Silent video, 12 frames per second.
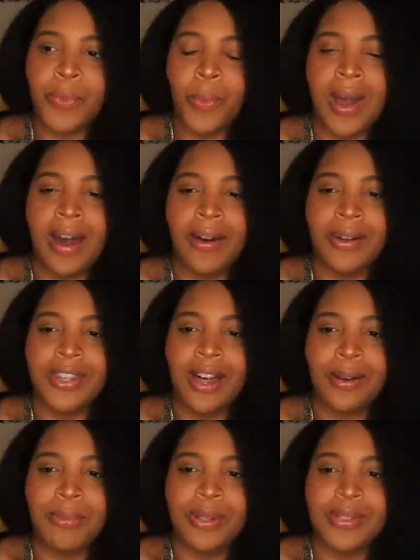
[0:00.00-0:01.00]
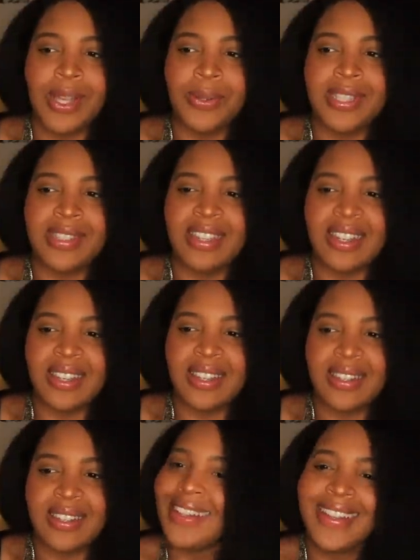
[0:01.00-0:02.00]
Wow, y'all are both so sick.
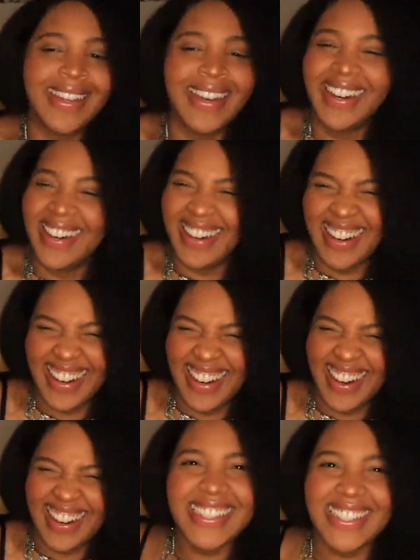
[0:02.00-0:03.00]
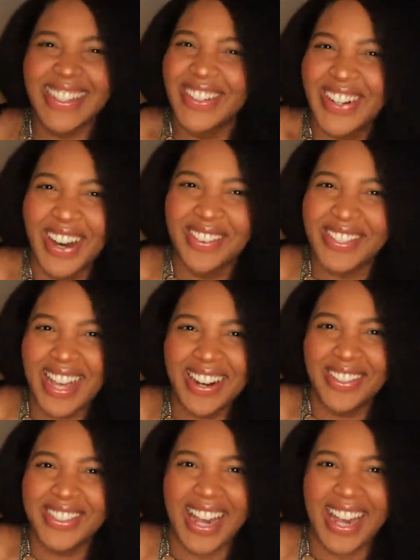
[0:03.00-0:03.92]
Let's see who comes out on